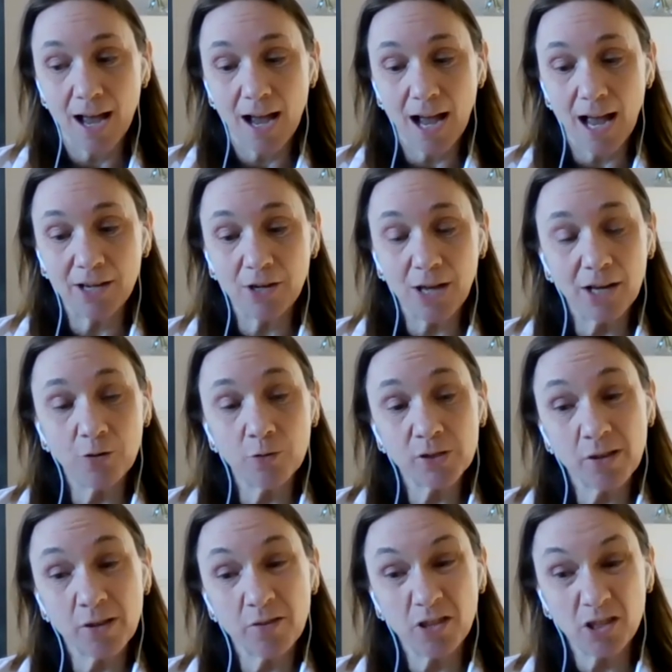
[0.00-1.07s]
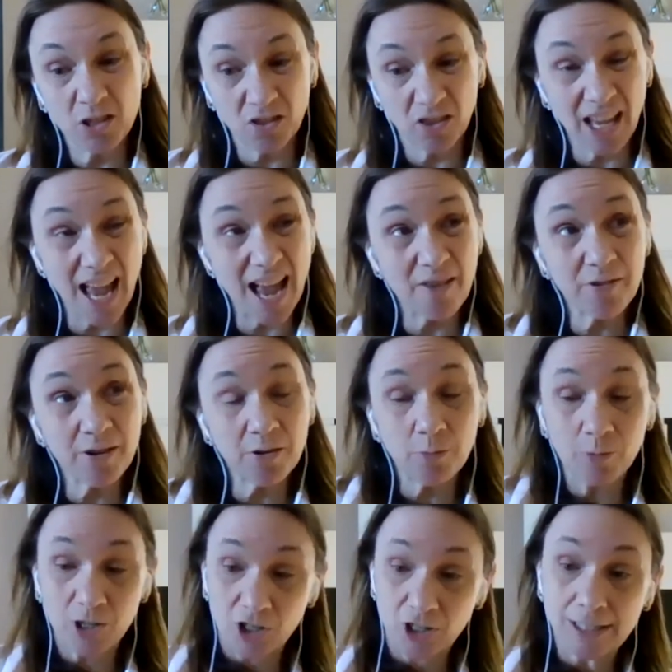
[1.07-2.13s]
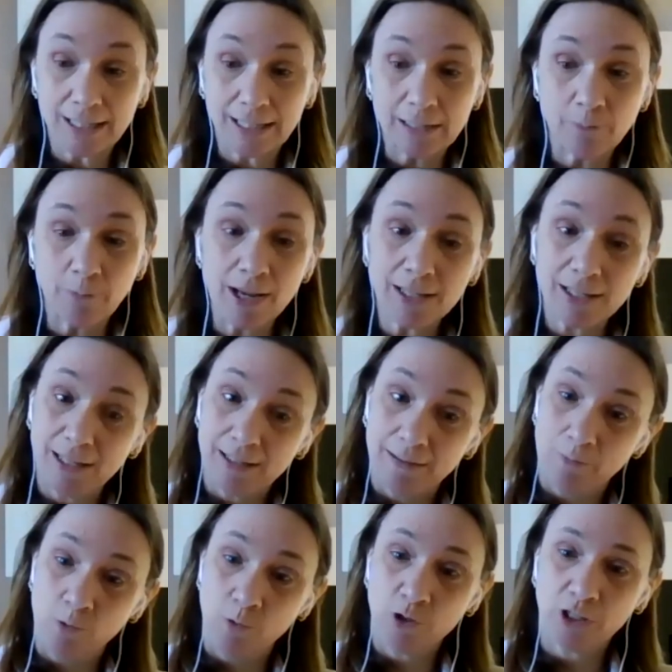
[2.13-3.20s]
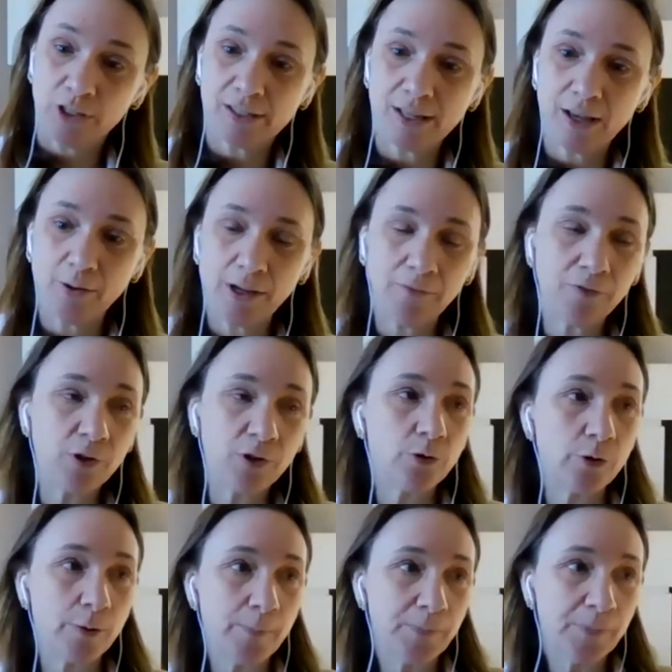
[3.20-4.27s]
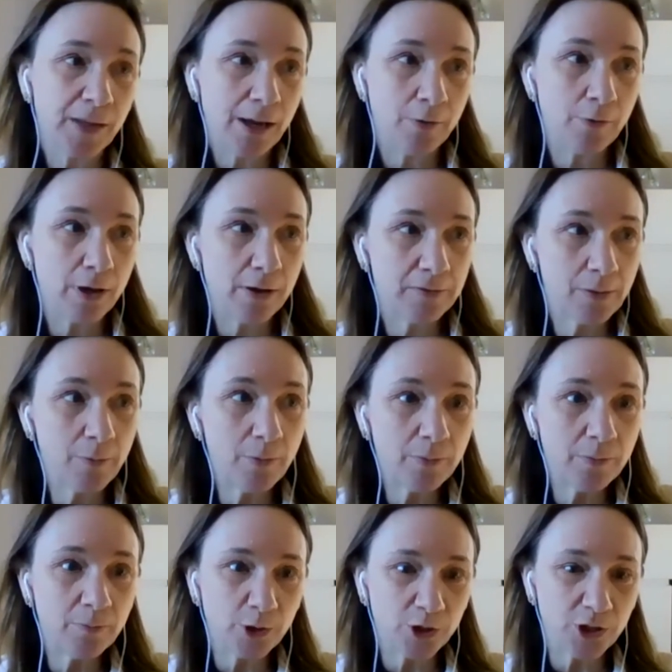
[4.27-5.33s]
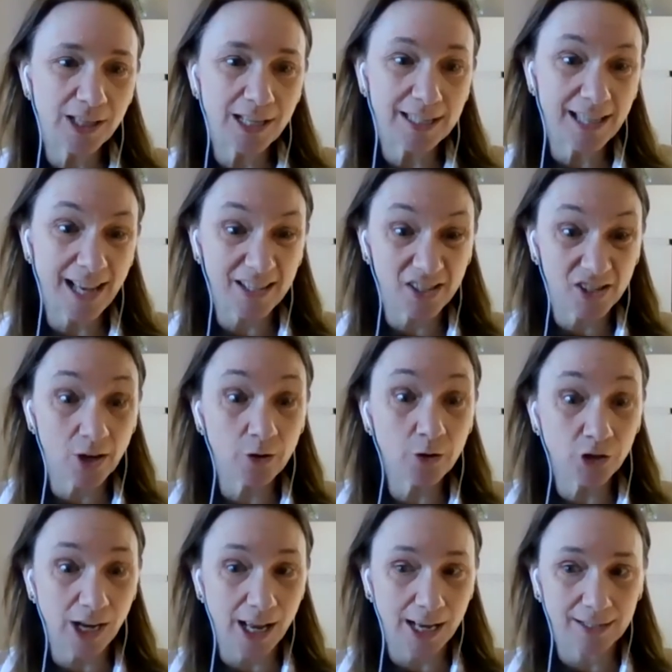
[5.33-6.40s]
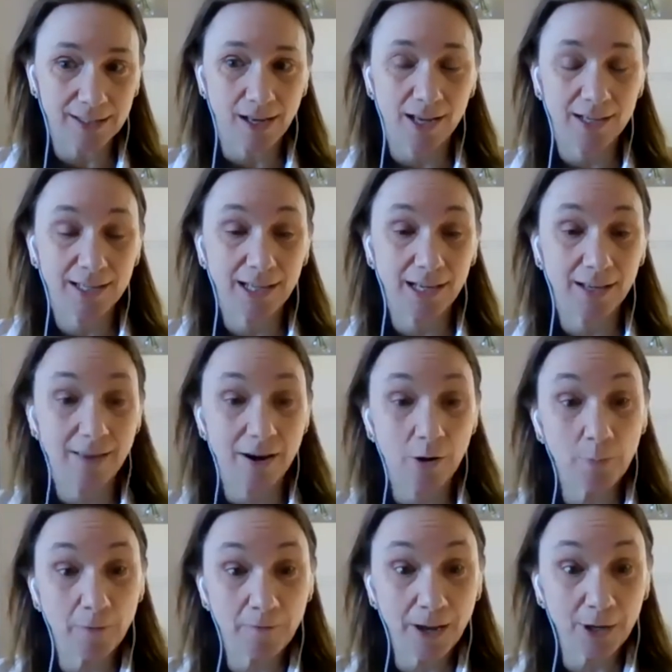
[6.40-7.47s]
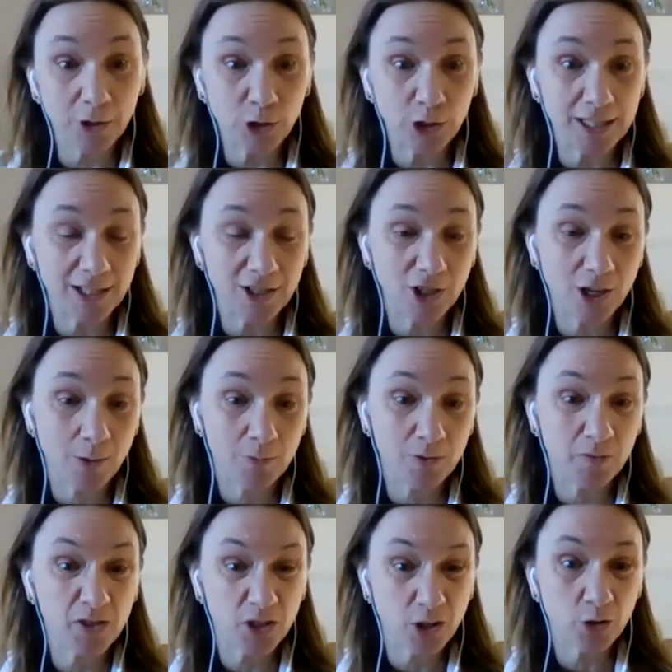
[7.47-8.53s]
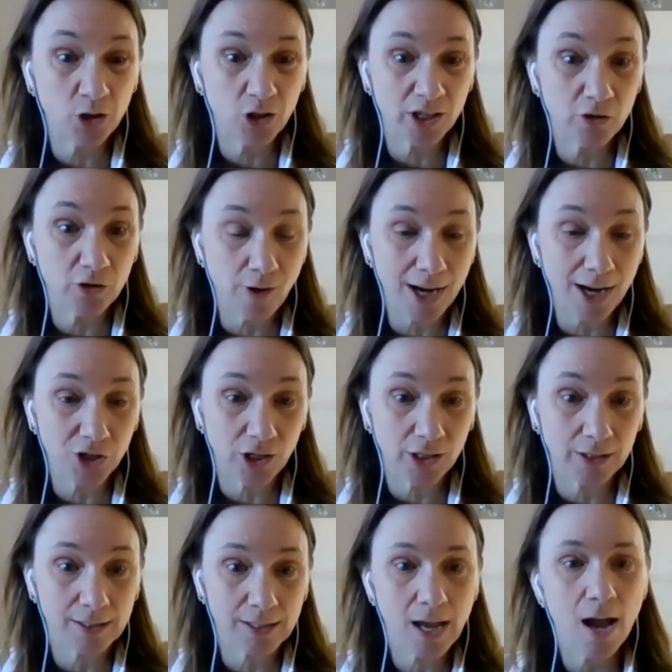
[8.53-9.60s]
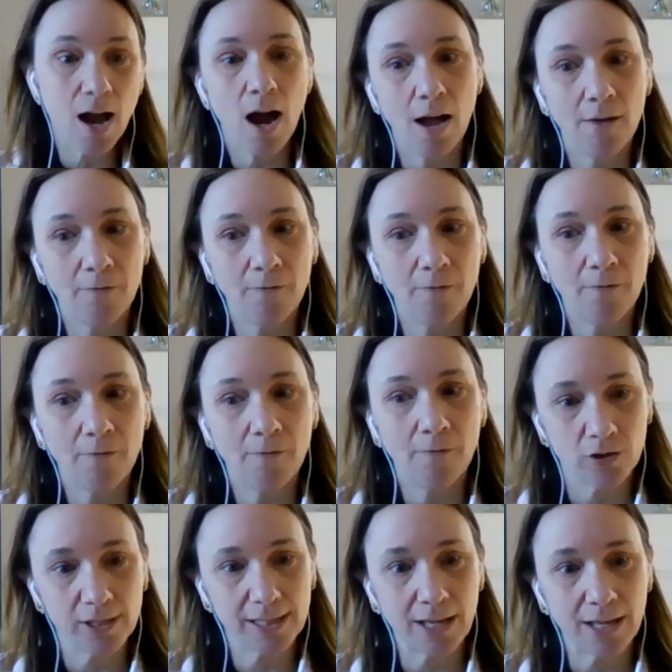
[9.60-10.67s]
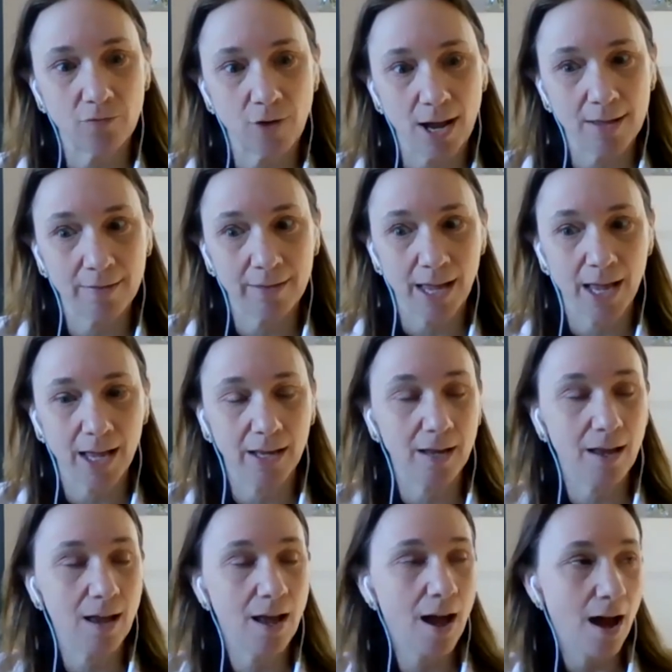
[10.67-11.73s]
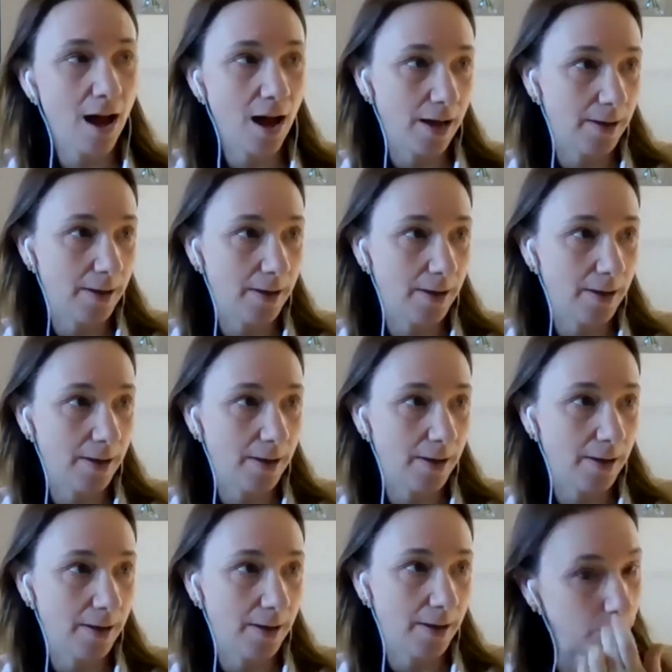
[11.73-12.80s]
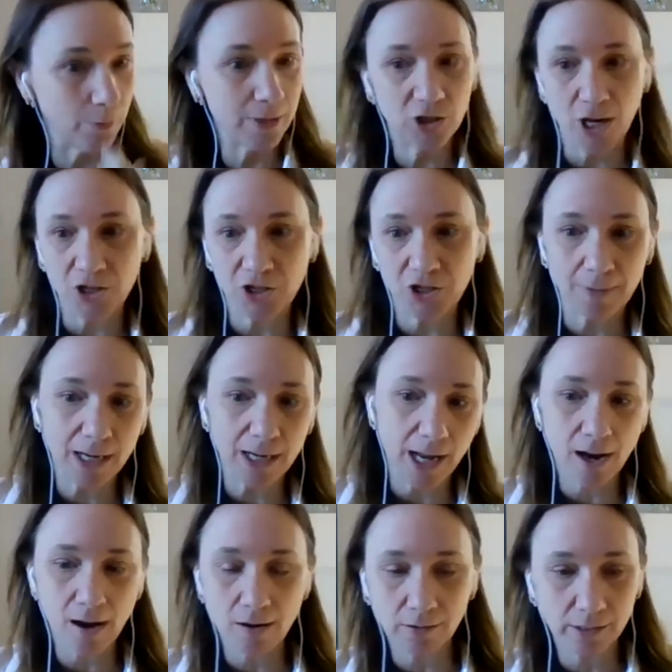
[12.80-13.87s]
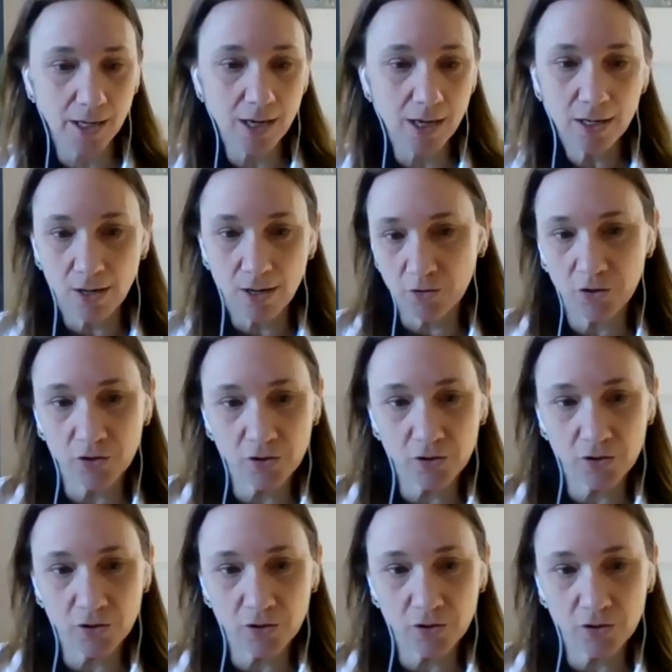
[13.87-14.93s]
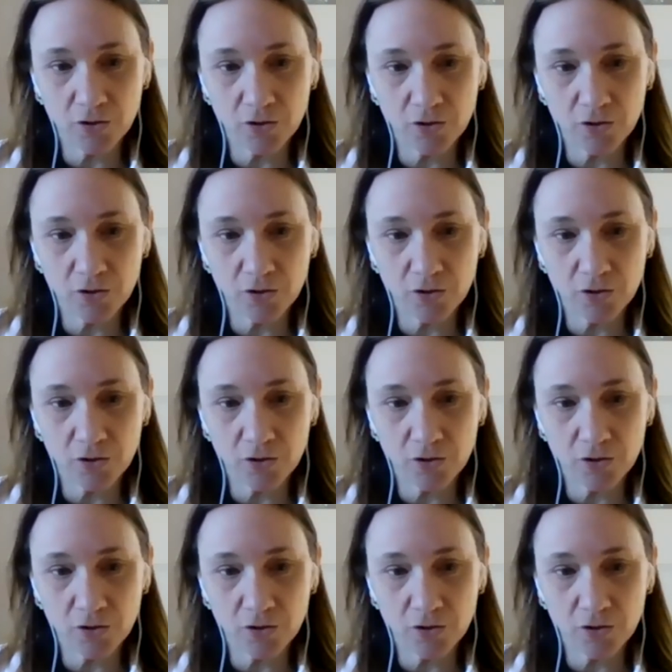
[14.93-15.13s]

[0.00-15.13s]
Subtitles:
And also the area in which it's expressed is important. So if someone watching this has social anxiety and they're a perfectionist in terms of social interactions, I've always got to say the right thing. People will be judging me, and I can't go to